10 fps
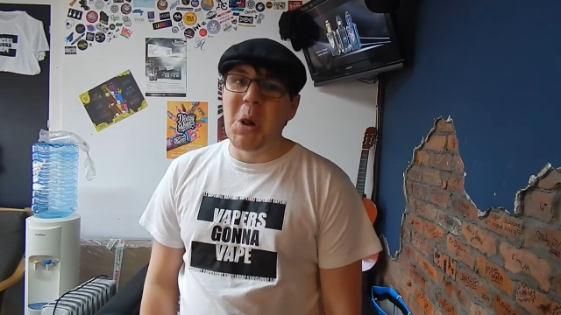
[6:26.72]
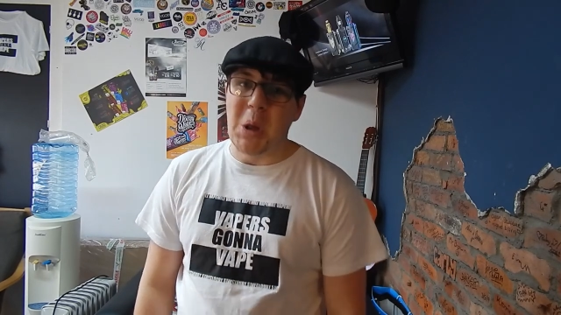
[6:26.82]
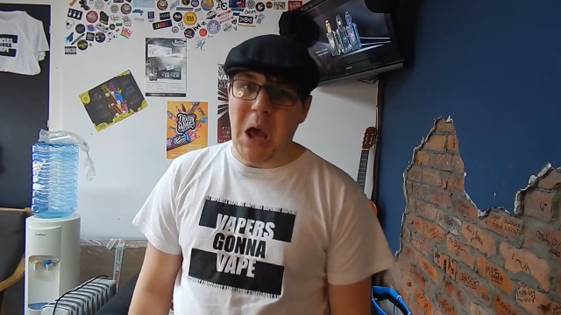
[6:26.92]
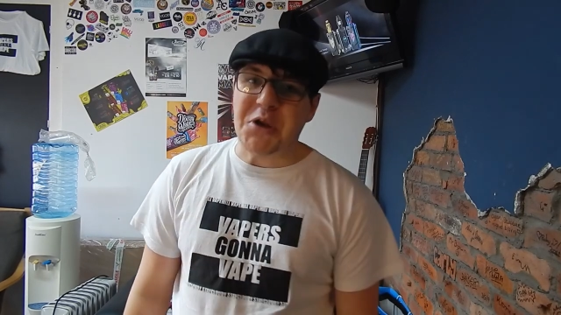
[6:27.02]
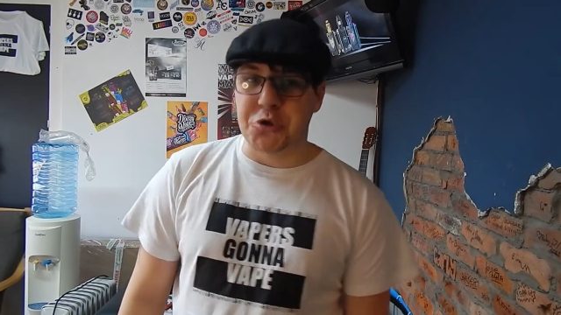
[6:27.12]

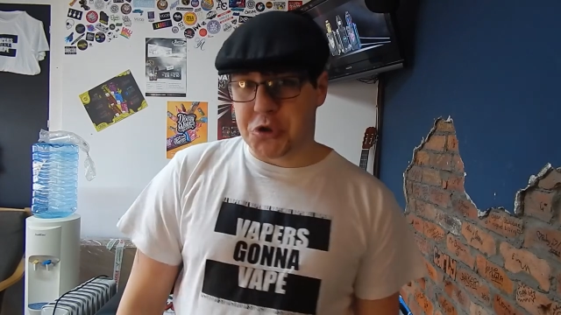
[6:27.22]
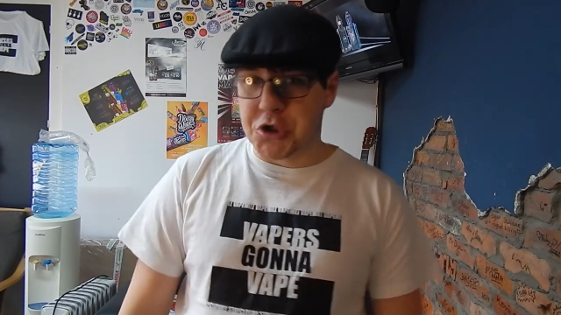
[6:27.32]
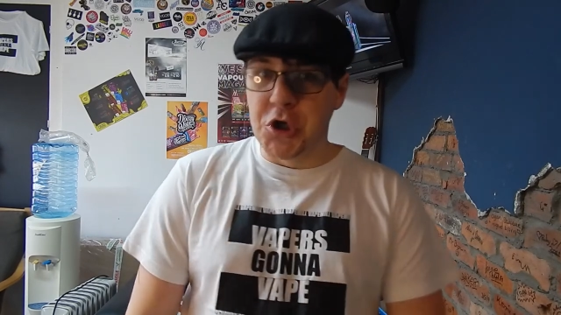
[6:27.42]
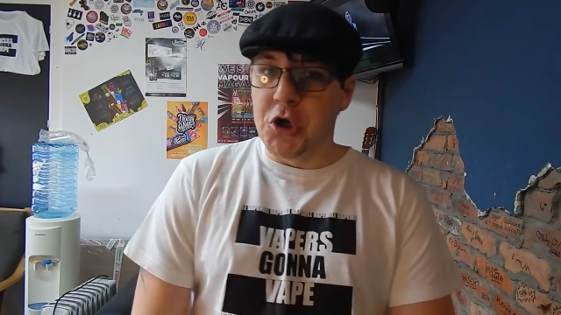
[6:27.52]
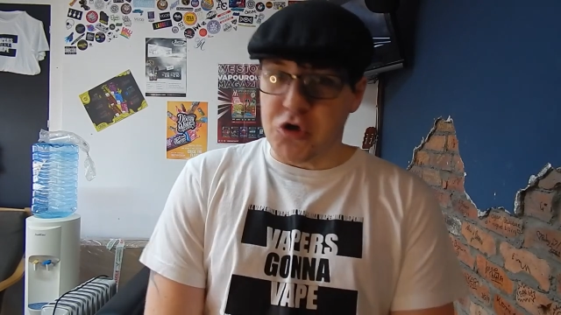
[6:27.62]

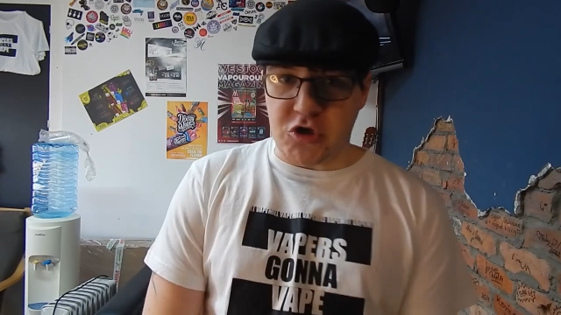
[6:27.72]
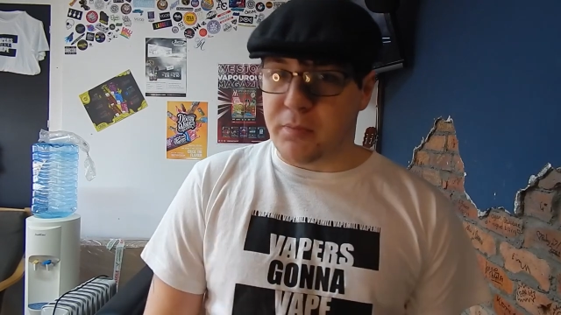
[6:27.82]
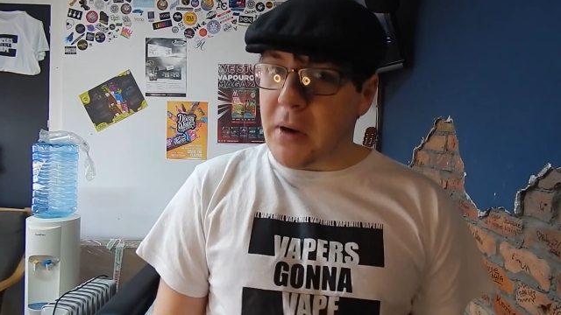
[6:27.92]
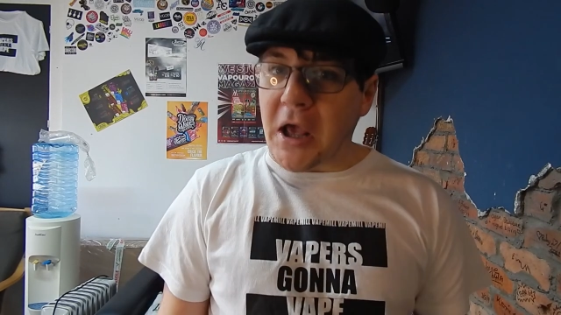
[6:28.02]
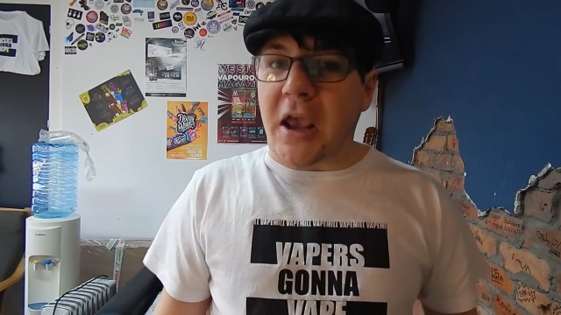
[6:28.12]
Let's just
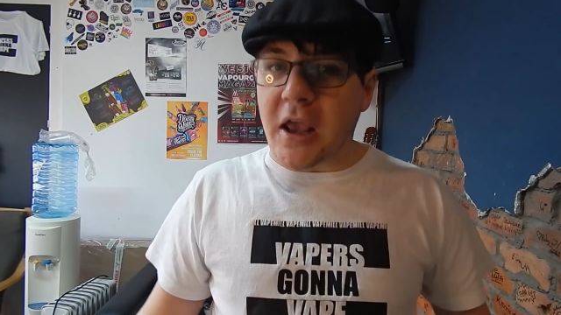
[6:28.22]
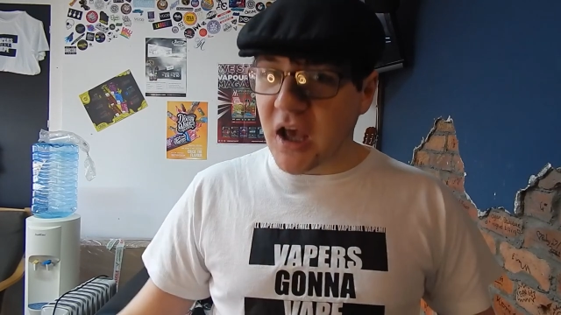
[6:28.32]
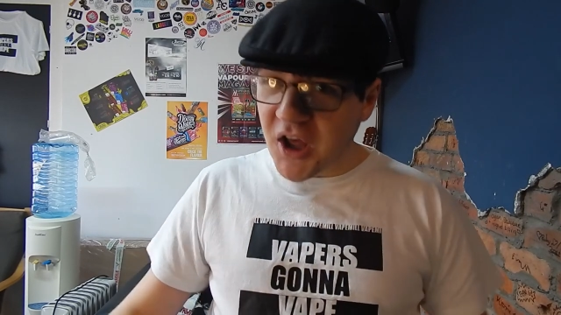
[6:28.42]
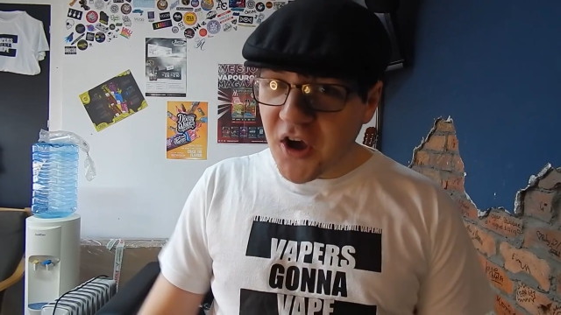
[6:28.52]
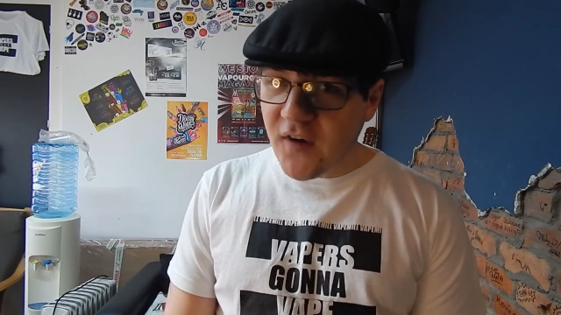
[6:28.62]
play
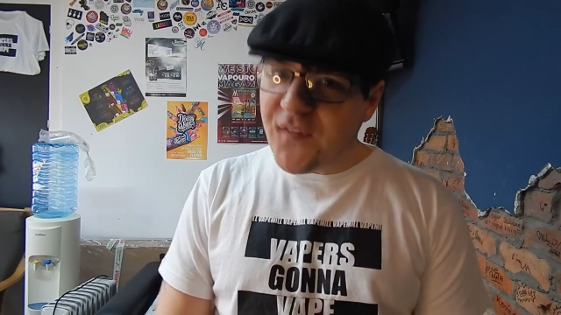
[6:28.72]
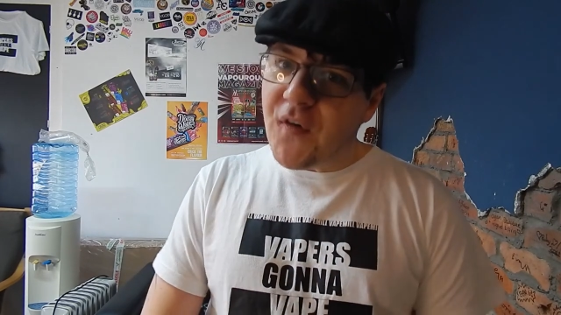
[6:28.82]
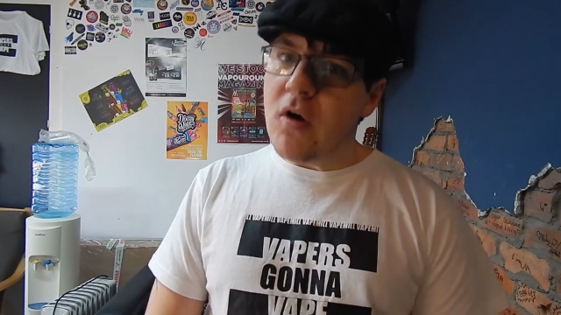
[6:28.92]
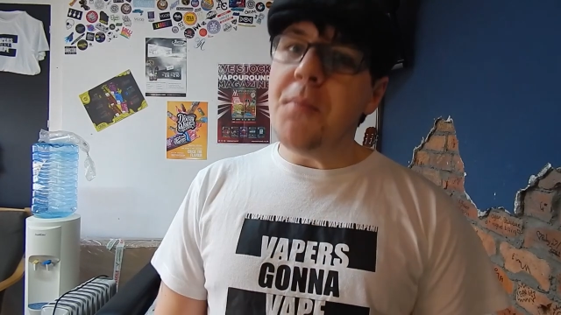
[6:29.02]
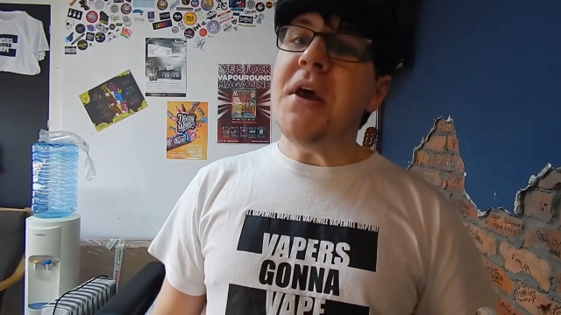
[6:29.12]

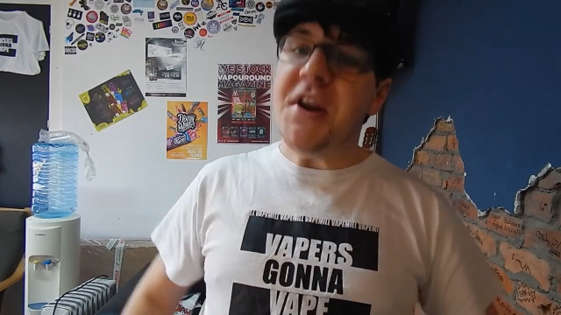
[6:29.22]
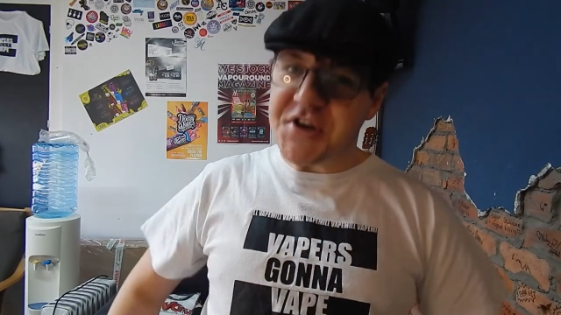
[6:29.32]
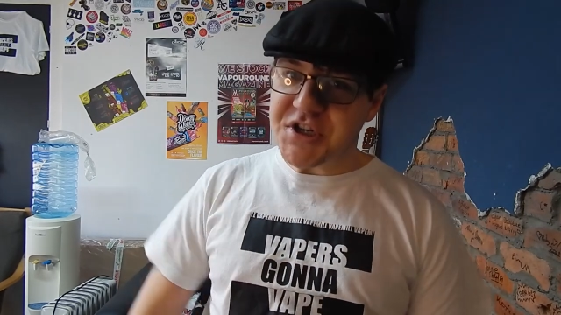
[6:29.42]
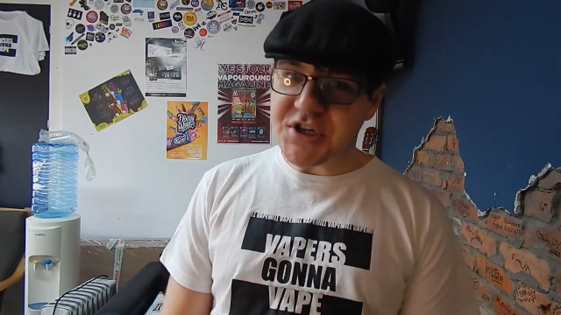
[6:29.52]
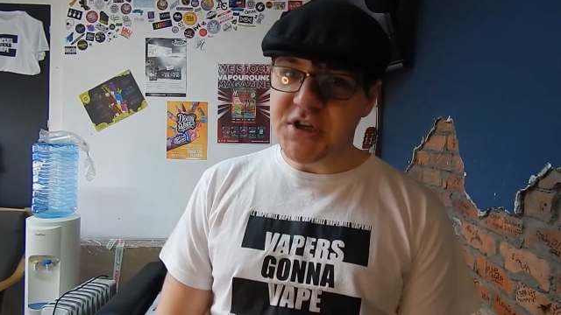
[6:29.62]
for a
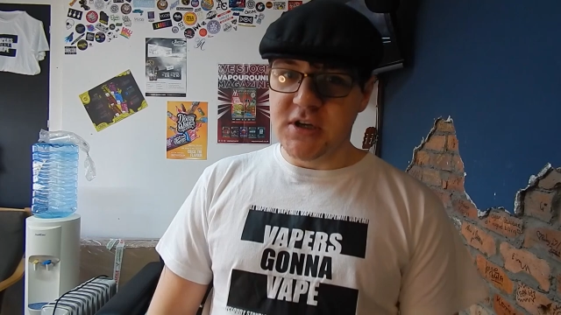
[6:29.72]
minute.